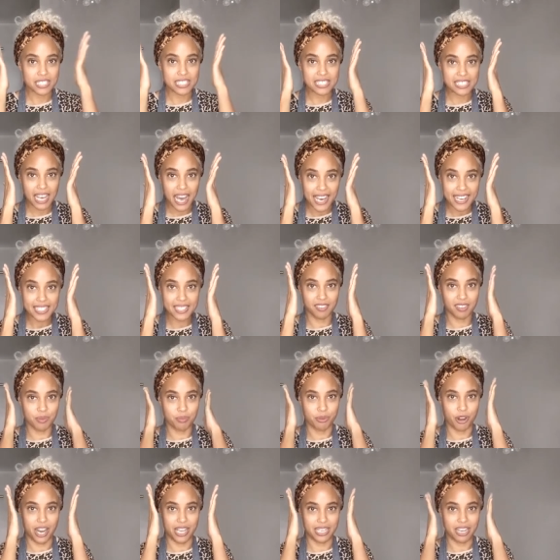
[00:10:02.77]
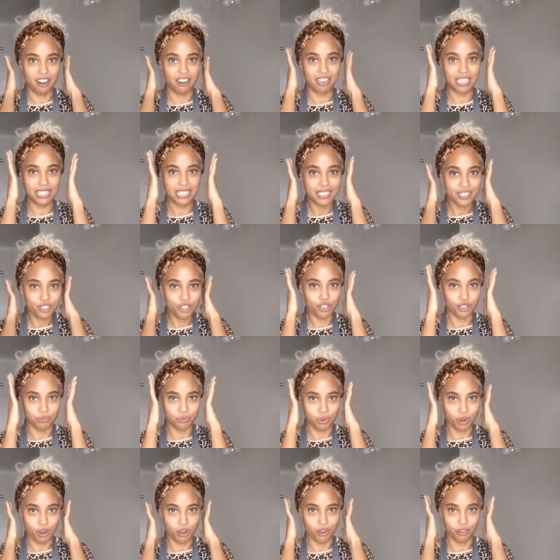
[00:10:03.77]
the sides of the braid are a
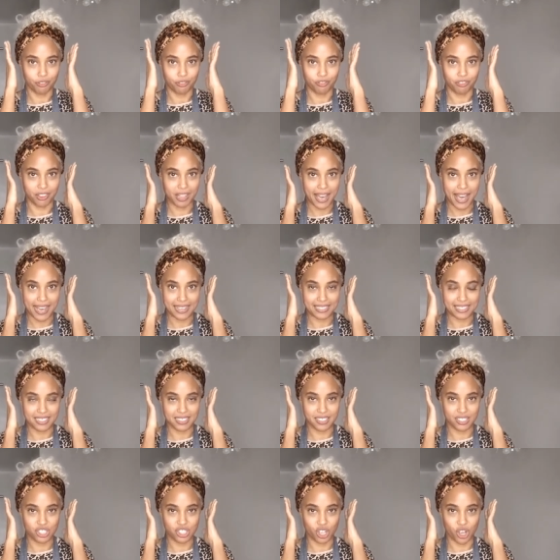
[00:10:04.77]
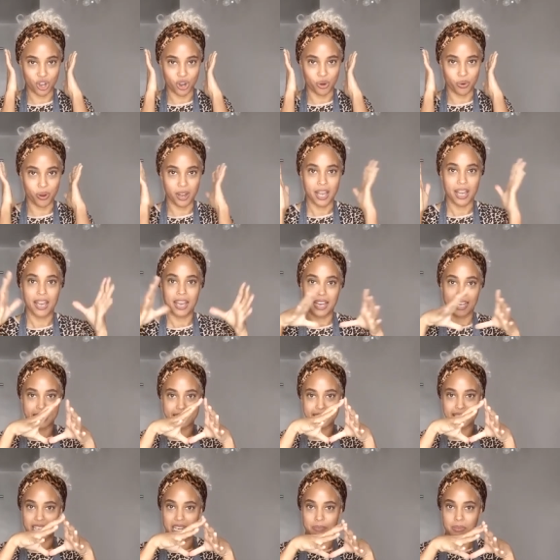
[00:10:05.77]
little more flat. So
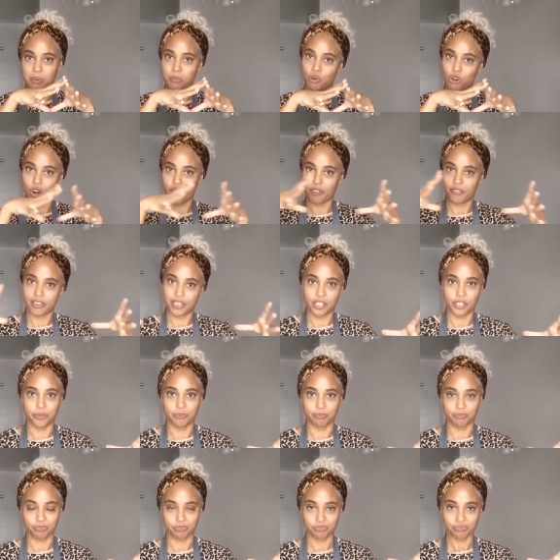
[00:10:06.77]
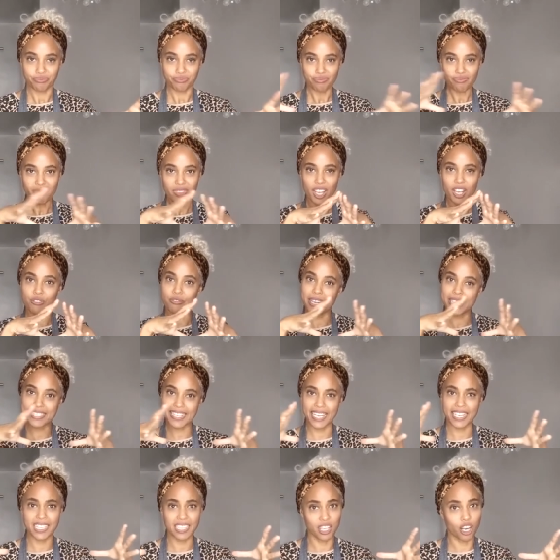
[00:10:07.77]
it's gonna be more of a
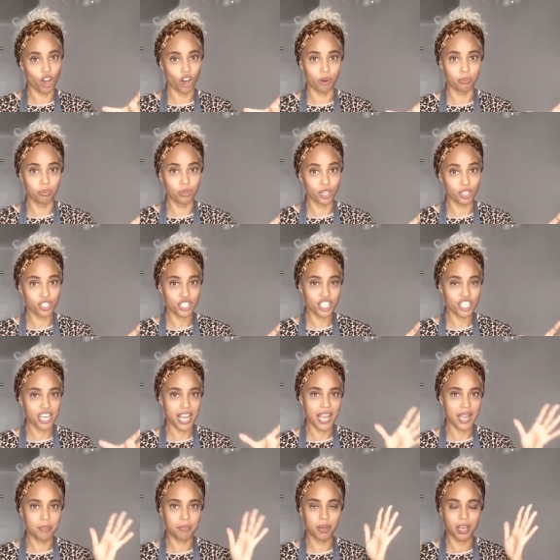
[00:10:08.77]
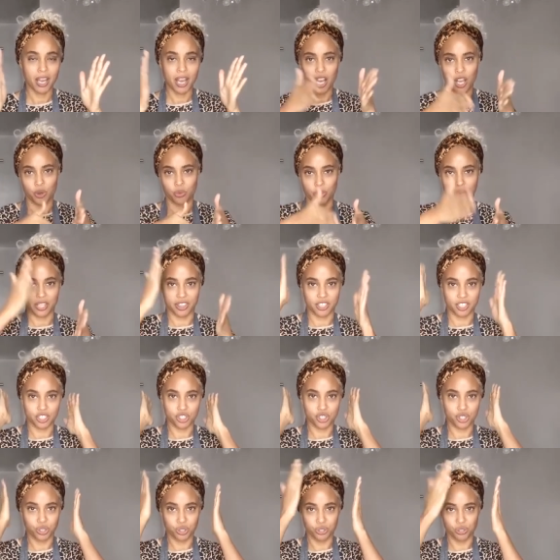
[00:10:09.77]
rectangular oblong shape with
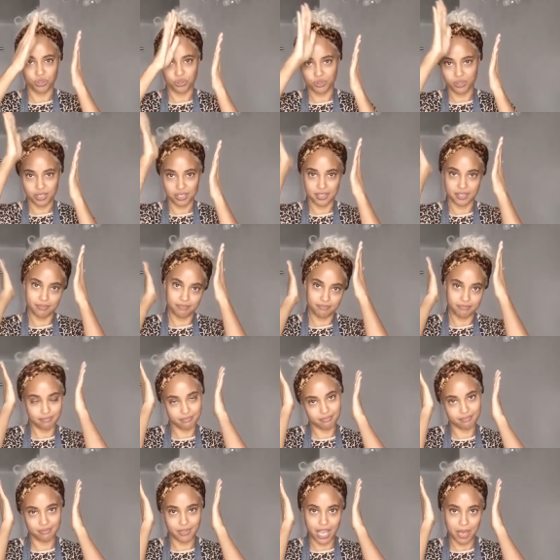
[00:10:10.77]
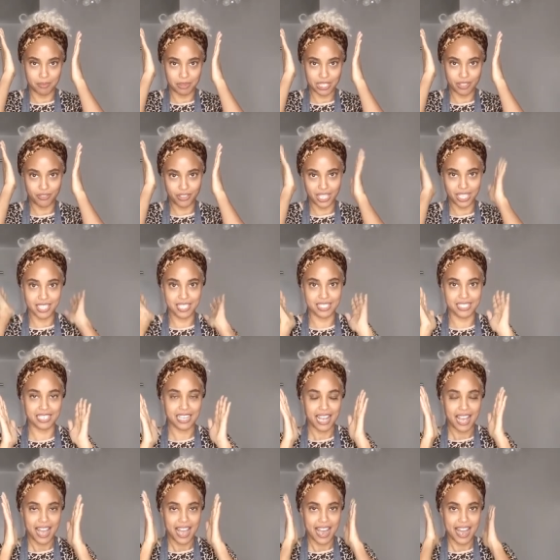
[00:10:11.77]
two
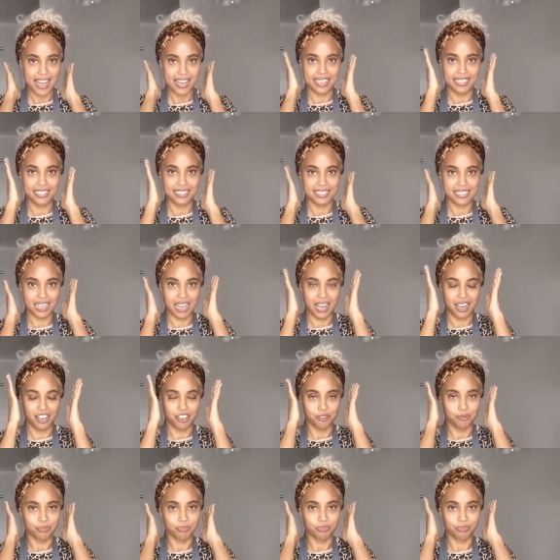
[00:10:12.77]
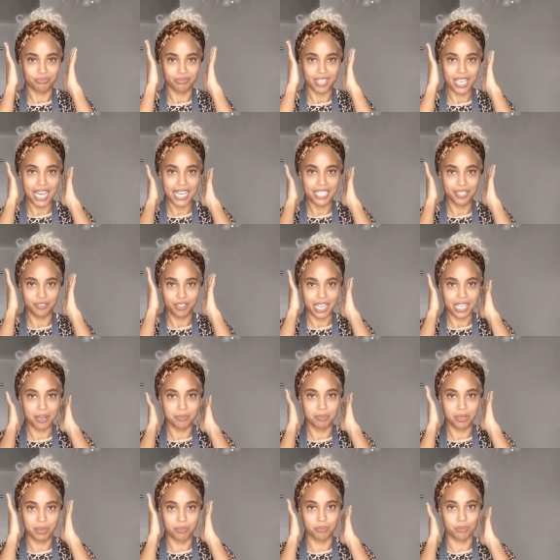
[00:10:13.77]
hemispheres and um, kind of like
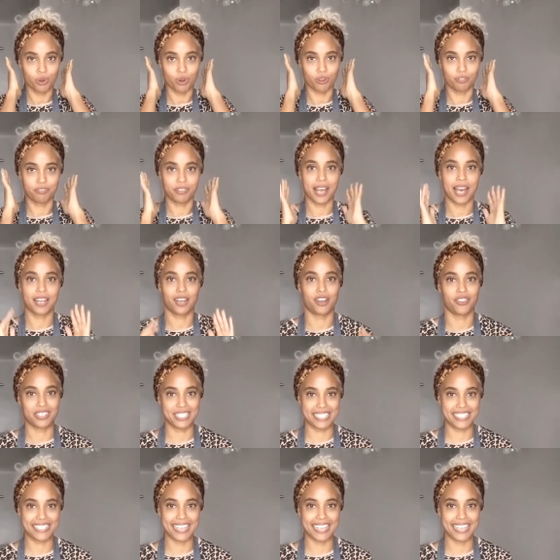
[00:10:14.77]
a bit more flat on the